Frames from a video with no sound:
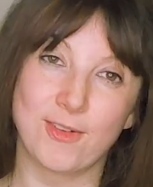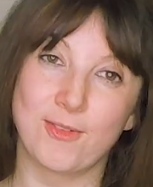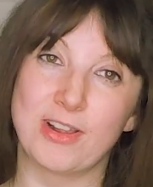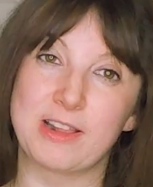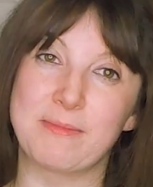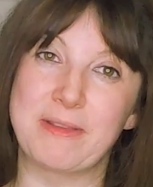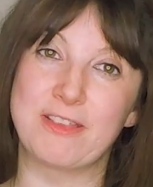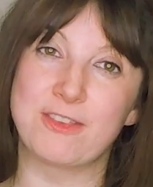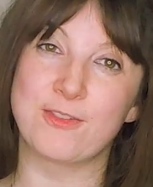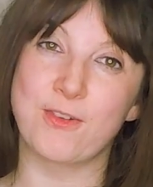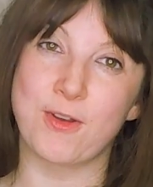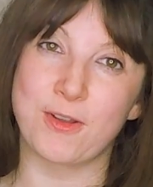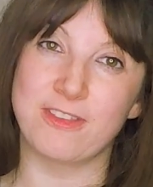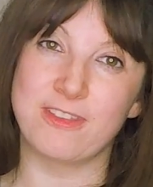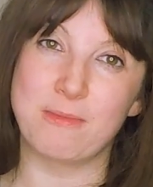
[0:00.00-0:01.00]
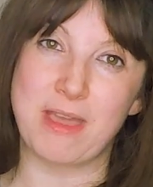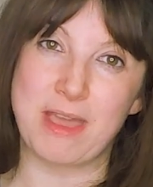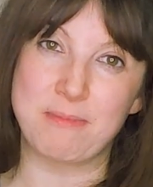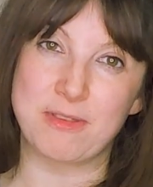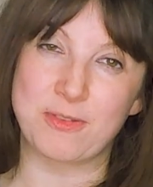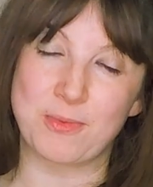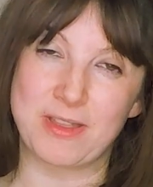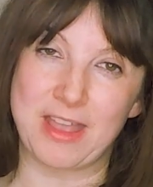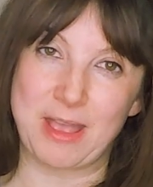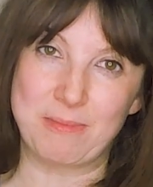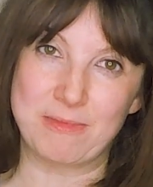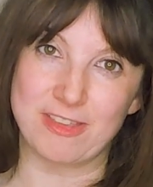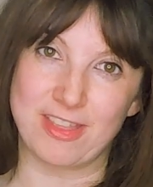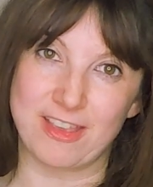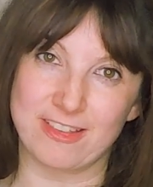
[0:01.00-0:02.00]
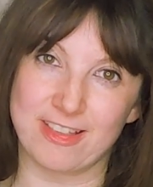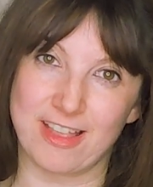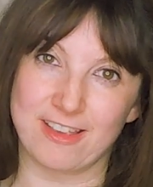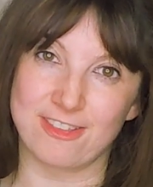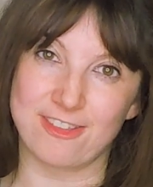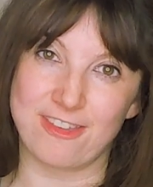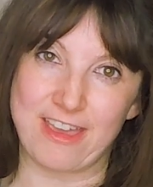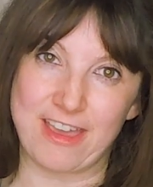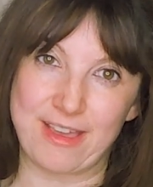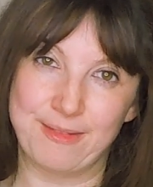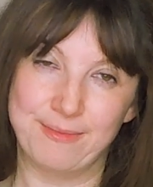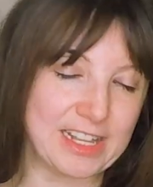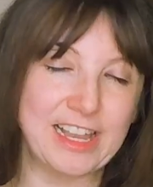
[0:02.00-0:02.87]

which means 40 babies were named this last year.